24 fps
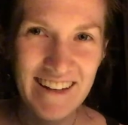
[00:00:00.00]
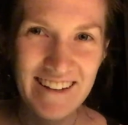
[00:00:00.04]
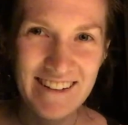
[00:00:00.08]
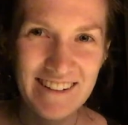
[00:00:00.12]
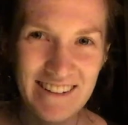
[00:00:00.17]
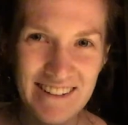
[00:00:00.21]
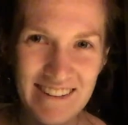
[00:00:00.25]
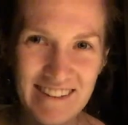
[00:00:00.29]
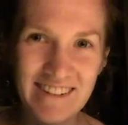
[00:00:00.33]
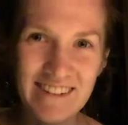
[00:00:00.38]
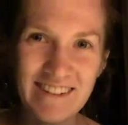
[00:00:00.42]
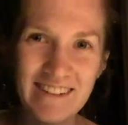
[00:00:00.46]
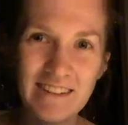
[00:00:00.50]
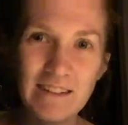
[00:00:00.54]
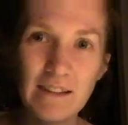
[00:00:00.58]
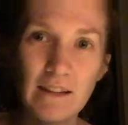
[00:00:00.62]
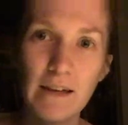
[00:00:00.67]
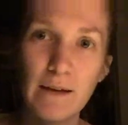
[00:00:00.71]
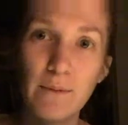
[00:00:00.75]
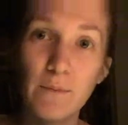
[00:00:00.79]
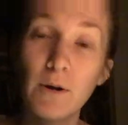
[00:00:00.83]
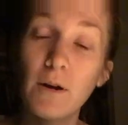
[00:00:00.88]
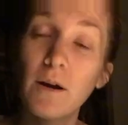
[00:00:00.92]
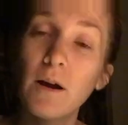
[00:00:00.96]
Just a
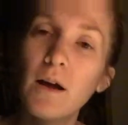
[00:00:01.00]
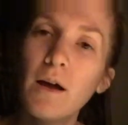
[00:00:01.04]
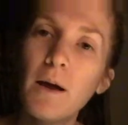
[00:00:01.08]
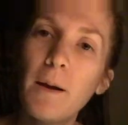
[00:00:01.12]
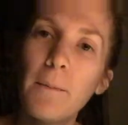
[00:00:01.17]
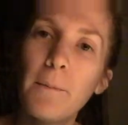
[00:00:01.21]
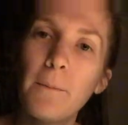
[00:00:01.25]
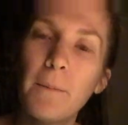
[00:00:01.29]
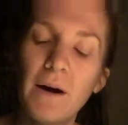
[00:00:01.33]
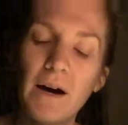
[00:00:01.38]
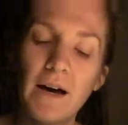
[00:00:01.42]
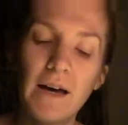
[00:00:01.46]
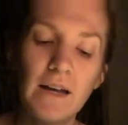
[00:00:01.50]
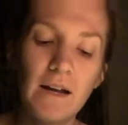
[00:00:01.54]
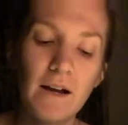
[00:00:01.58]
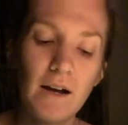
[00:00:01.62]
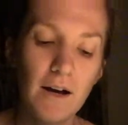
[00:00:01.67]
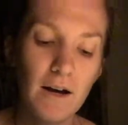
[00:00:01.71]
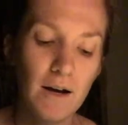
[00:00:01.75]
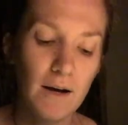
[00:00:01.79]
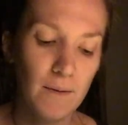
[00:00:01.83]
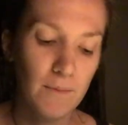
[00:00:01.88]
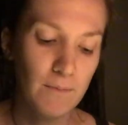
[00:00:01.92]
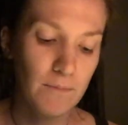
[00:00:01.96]
disclaimer. But
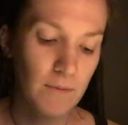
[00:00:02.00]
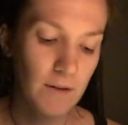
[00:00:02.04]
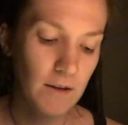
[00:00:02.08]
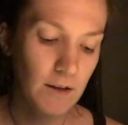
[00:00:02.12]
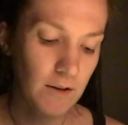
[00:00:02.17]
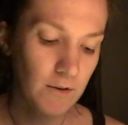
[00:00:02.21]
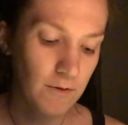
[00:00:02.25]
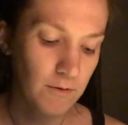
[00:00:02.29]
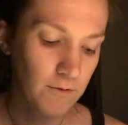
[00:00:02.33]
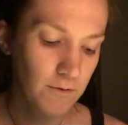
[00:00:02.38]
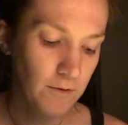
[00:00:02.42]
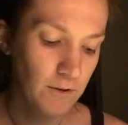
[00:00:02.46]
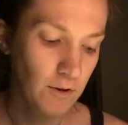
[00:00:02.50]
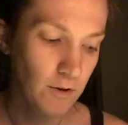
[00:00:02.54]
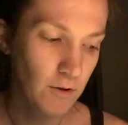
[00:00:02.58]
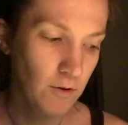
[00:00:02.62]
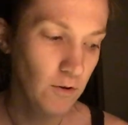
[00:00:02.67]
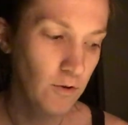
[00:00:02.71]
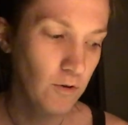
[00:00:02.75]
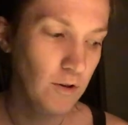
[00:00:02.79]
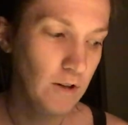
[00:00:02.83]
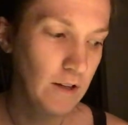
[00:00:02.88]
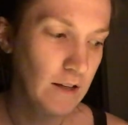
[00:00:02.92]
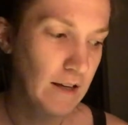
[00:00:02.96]
um, if you're
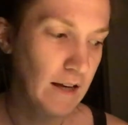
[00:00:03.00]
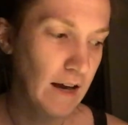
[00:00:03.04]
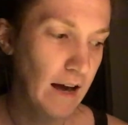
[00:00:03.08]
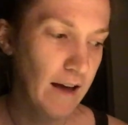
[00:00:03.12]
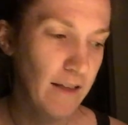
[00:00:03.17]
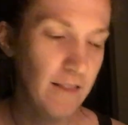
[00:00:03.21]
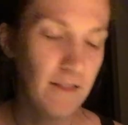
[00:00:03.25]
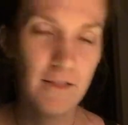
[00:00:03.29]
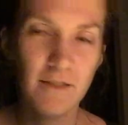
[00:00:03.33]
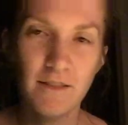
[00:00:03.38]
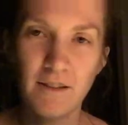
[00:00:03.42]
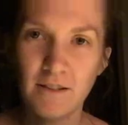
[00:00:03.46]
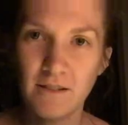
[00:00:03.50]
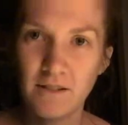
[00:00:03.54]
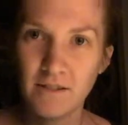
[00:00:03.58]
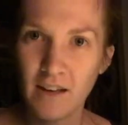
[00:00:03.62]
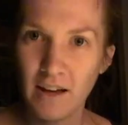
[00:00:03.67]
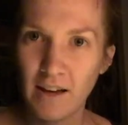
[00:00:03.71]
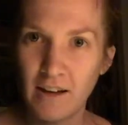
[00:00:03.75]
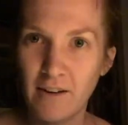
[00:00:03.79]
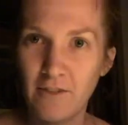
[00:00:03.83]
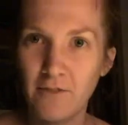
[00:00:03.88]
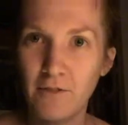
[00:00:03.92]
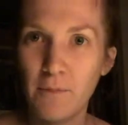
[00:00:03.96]
looking at this
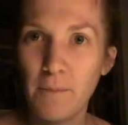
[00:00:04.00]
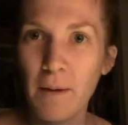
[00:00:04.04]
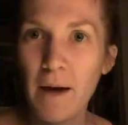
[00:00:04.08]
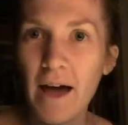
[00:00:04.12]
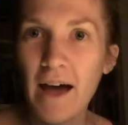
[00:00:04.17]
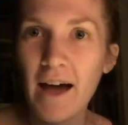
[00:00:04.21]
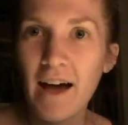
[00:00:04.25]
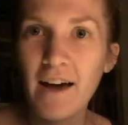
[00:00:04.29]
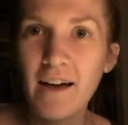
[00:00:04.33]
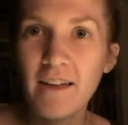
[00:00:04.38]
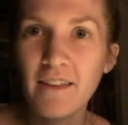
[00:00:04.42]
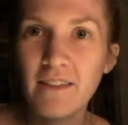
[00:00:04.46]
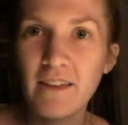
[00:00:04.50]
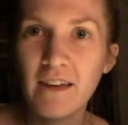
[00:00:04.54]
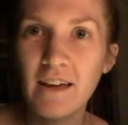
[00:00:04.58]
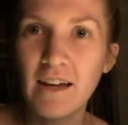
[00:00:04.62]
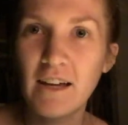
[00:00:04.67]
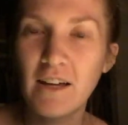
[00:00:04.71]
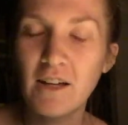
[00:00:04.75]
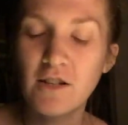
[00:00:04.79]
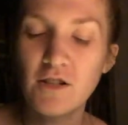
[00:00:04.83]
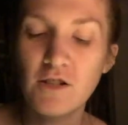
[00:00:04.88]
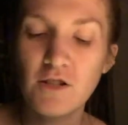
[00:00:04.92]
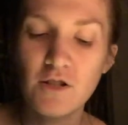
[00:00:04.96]
kind of a path
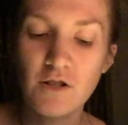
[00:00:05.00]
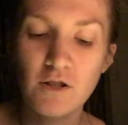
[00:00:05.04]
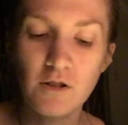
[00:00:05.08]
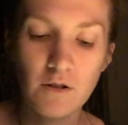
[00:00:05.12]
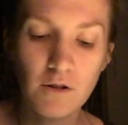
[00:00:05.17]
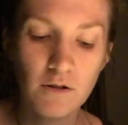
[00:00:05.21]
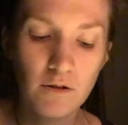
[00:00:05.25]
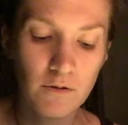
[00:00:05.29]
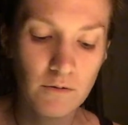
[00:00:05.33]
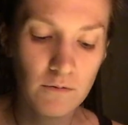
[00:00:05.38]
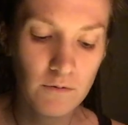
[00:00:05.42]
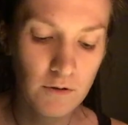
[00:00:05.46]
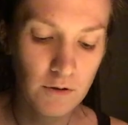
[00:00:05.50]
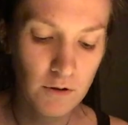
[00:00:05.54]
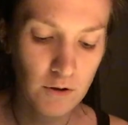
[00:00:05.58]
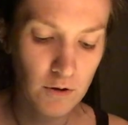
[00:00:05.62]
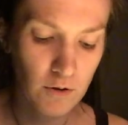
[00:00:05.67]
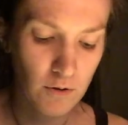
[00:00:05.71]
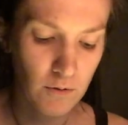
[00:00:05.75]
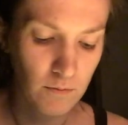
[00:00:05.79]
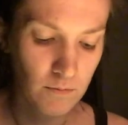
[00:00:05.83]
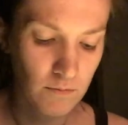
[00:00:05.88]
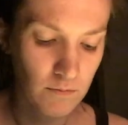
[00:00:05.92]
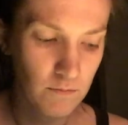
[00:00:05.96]
and you're, you
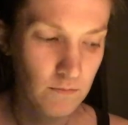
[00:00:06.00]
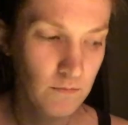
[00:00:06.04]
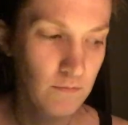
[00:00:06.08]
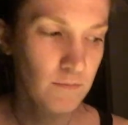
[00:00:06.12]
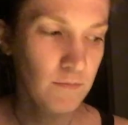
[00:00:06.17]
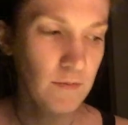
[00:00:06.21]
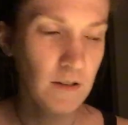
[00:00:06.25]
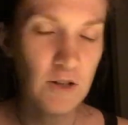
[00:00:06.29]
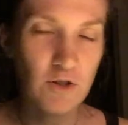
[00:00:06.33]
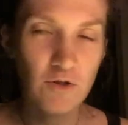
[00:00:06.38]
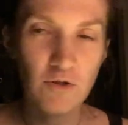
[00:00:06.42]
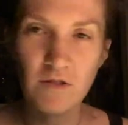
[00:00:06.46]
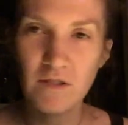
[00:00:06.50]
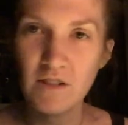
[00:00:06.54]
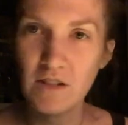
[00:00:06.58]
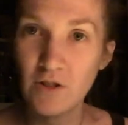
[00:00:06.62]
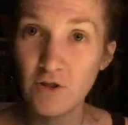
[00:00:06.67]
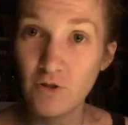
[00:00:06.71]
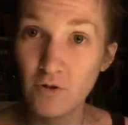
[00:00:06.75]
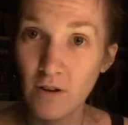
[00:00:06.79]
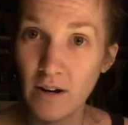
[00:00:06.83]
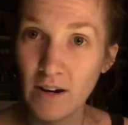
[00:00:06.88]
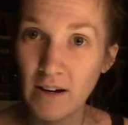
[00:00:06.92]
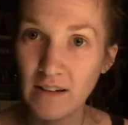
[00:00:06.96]
know, interested in
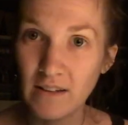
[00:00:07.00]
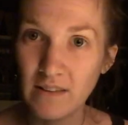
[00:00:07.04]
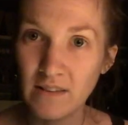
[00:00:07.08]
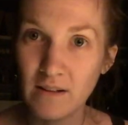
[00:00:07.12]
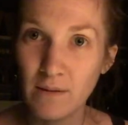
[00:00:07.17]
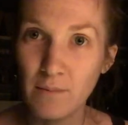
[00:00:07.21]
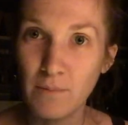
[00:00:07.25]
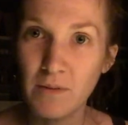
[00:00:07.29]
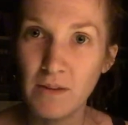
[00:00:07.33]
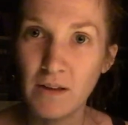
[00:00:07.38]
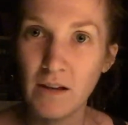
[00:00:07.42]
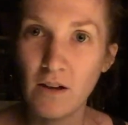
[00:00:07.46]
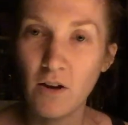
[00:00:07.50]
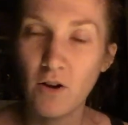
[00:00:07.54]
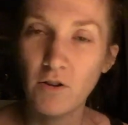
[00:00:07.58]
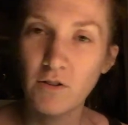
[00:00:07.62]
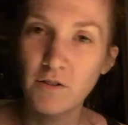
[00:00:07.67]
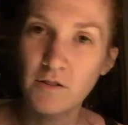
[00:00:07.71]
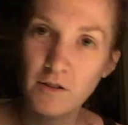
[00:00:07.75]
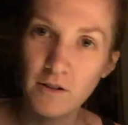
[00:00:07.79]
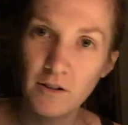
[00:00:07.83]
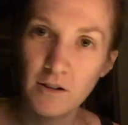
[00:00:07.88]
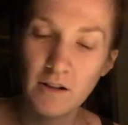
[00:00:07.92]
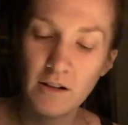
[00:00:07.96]
trying something
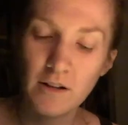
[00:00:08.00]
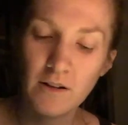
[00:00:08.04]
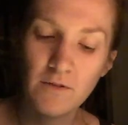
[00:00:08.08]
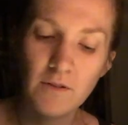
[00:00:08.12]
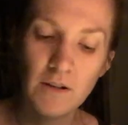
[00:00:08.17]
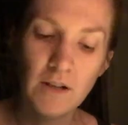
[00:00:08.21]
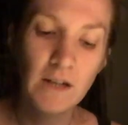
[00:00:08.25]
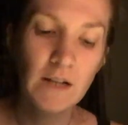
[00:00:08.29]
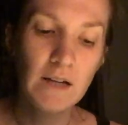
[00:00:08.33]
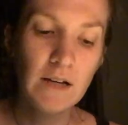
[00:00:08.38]
alternative,